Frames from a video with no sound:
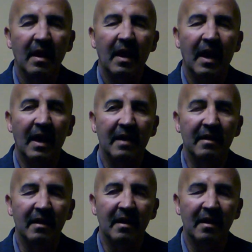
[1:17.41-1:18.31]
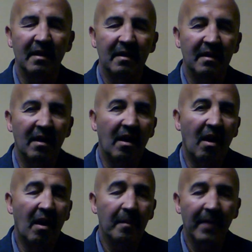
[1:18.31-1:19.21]
and
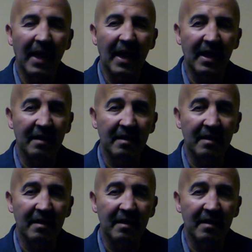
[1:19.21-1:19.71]
our planet